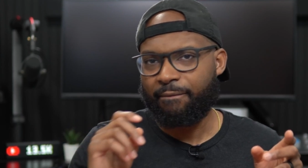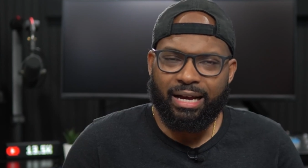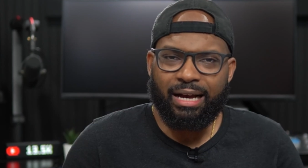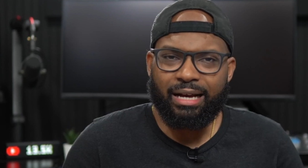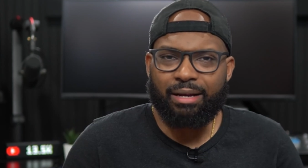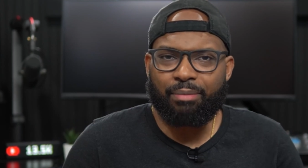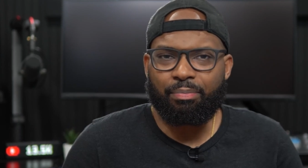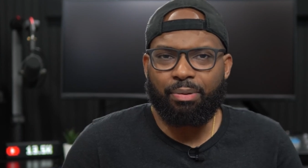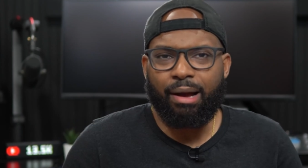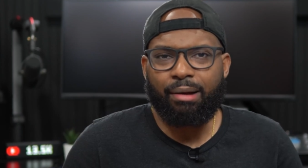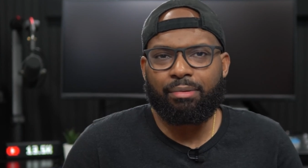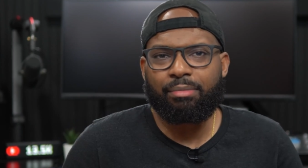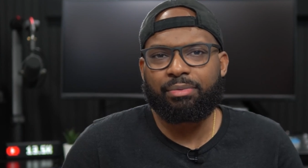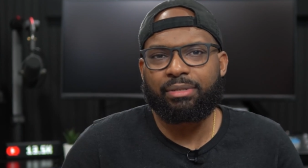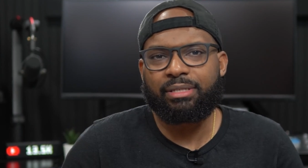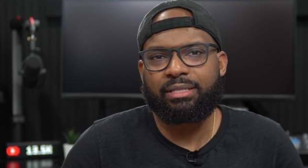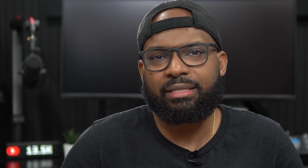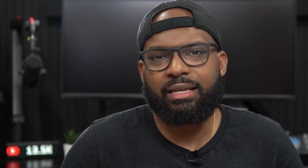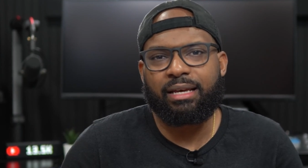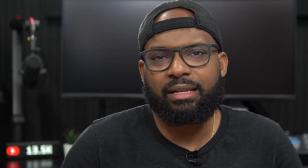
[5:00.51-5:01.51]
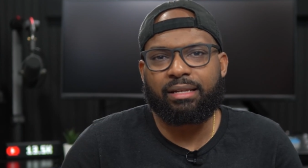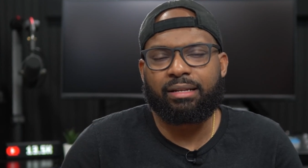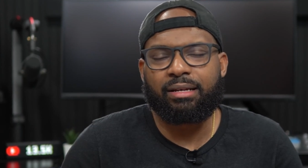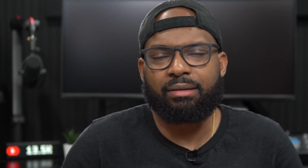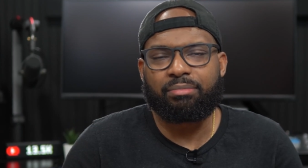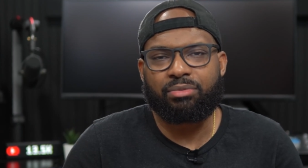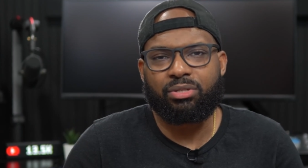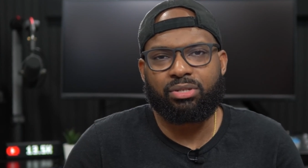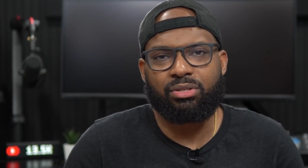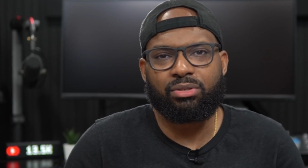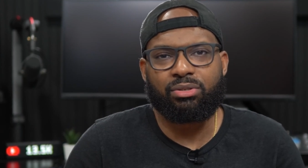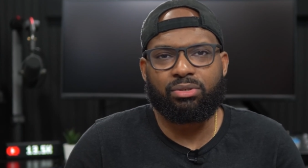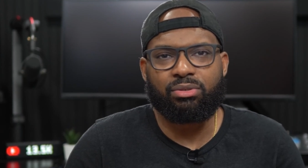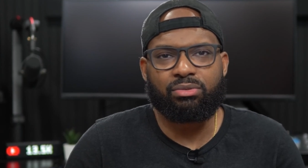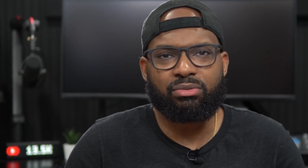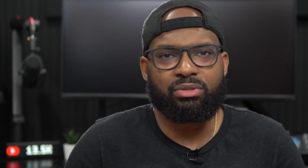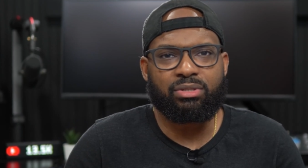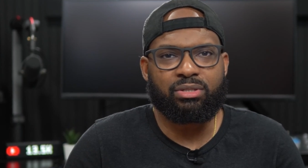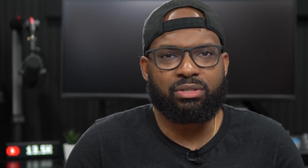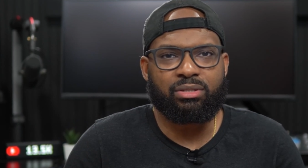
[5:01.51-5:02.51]
I could probably set it up
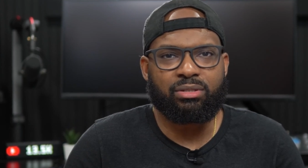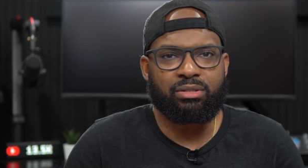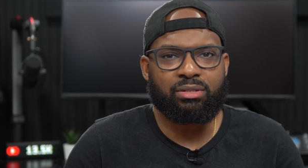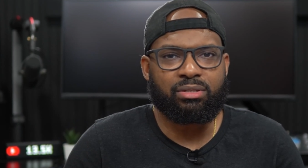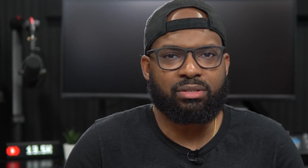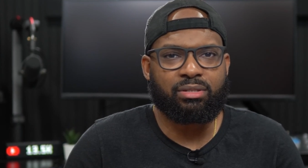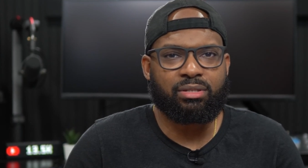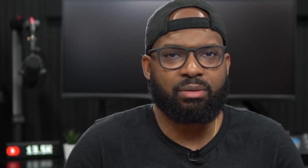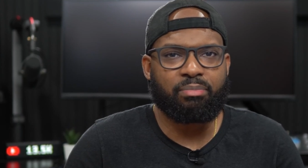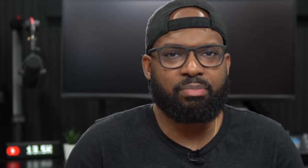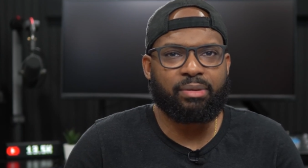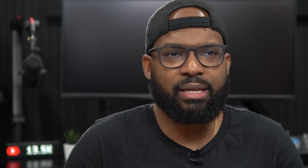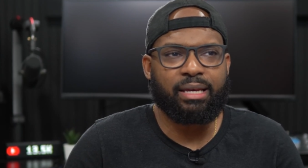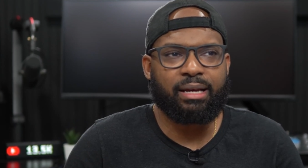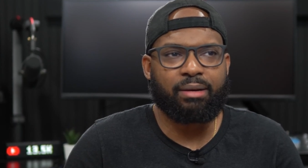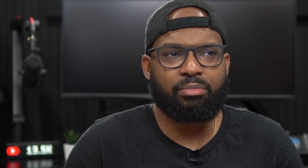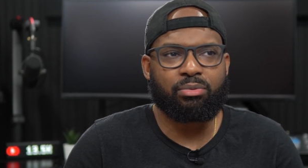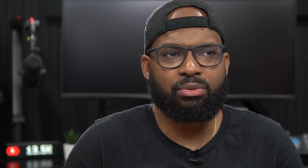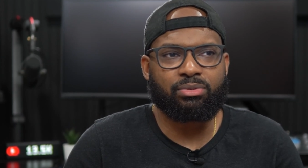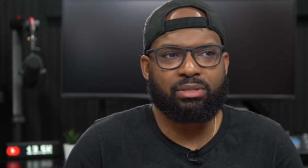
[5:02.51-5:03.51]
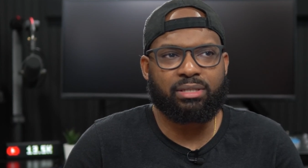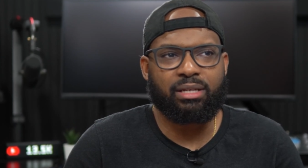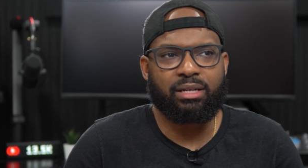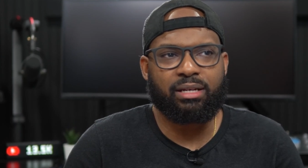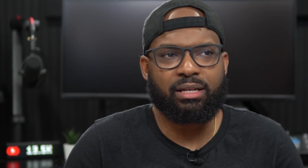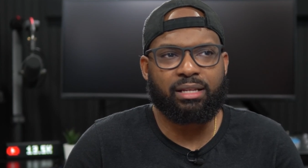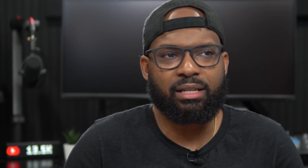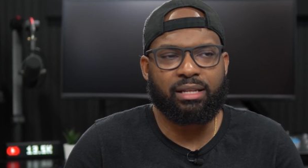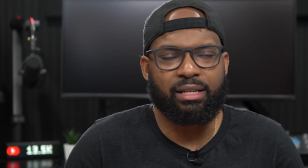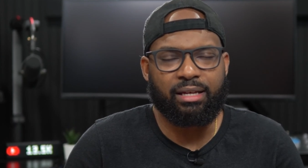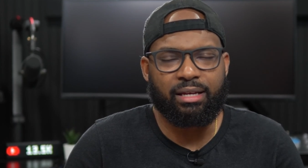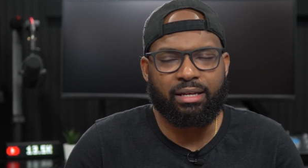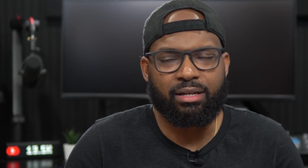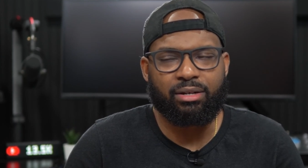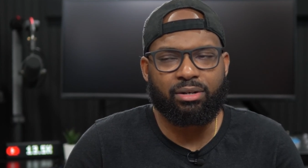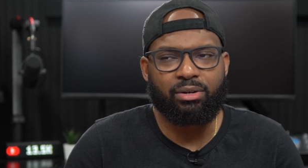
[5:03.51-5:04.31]
to be able to click